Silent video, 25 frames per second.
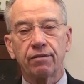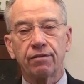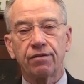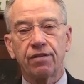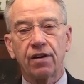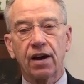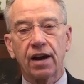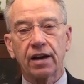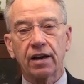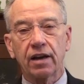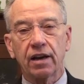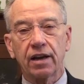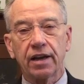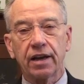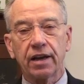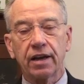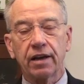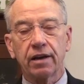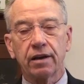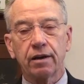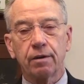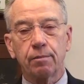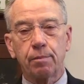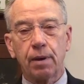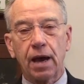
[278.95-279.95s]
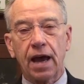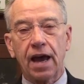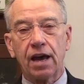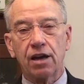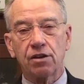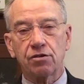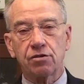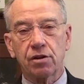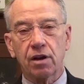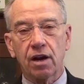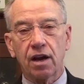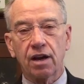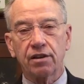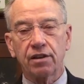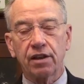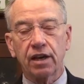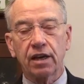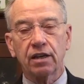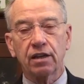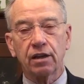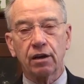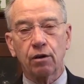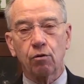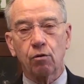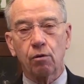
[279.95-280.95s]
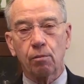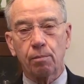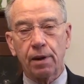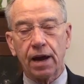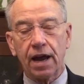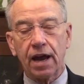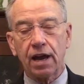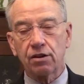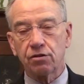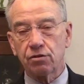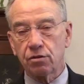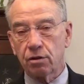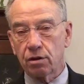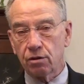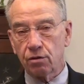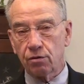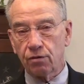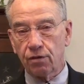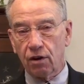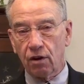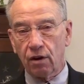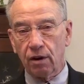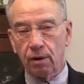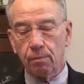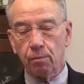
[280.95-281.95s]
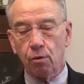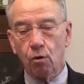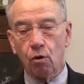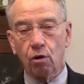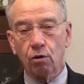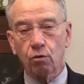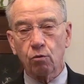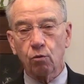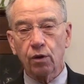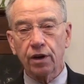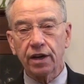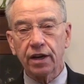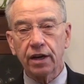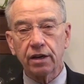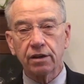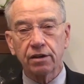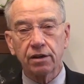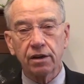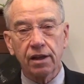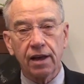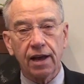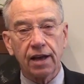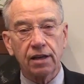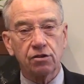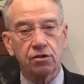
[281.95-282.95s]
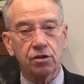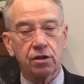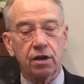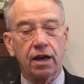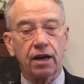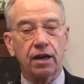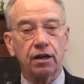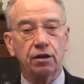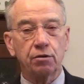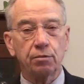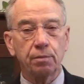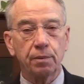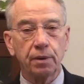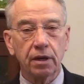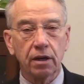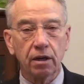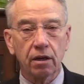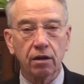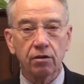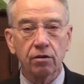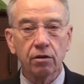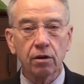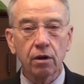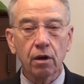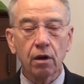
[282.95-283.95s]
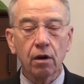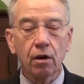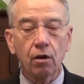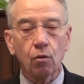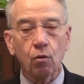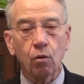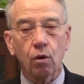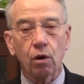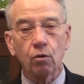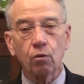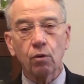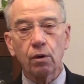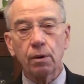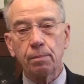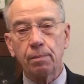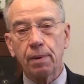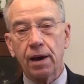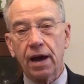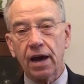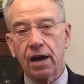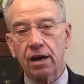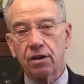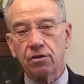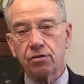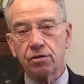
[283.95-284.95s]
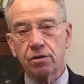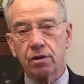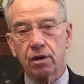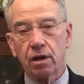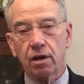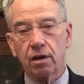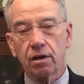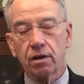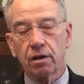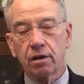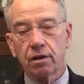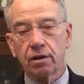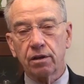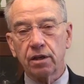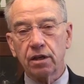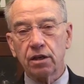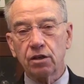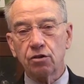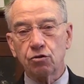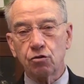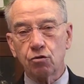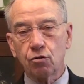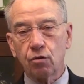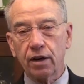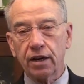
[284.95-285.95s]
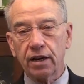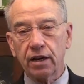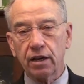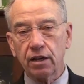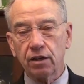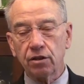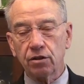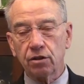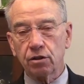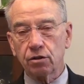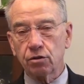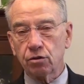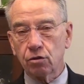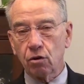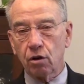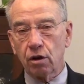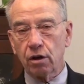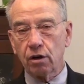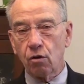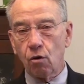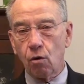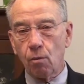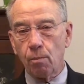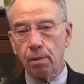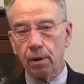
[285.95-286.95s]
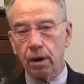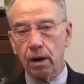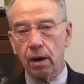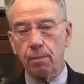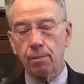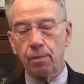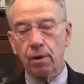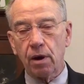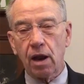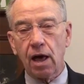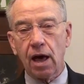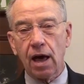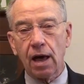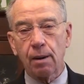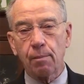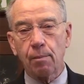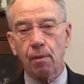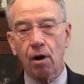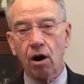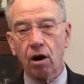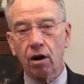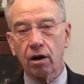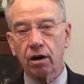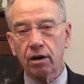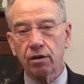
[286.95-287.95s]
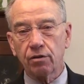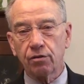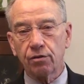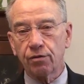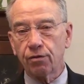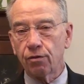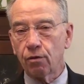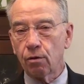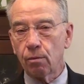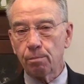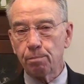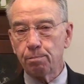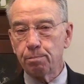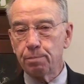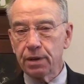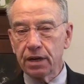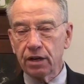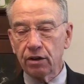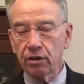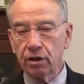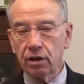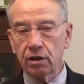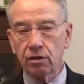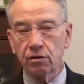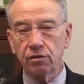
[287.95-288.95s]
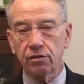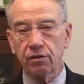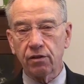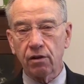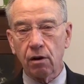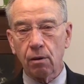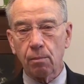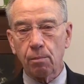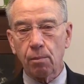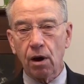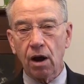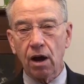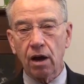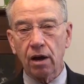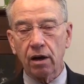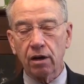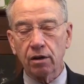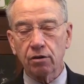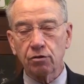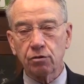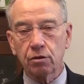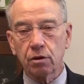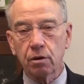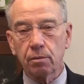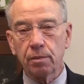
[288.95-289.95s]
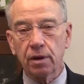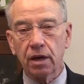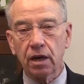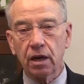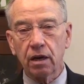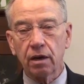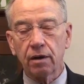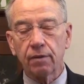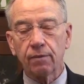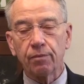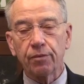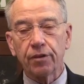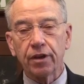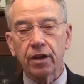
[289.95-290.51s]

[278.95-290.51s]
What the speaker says: finally pass, and I think they will pass, and it's very important we get to that stage, because when we pass these treaties, it's going to open up a lot of markets for billions of our products to be